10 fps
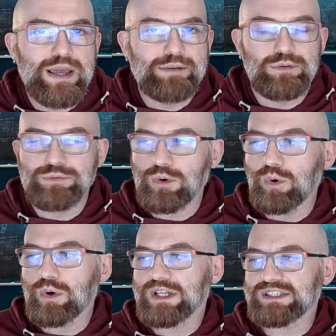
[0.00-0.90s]
have, of
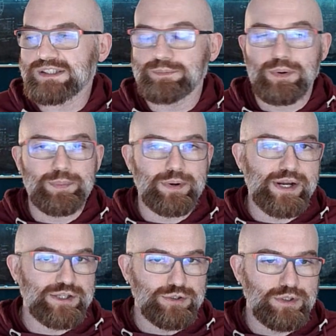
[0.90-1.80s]
course, the
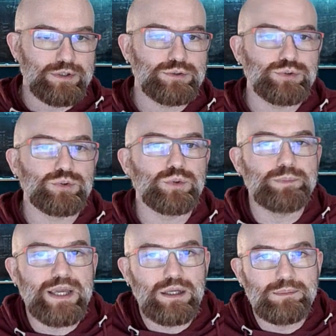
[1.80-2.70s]
preparation to
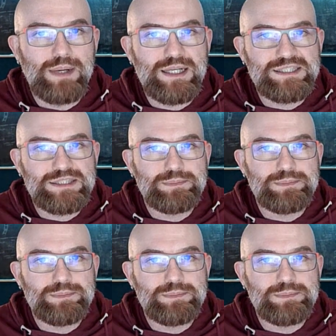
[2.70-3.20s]
Michaelmas,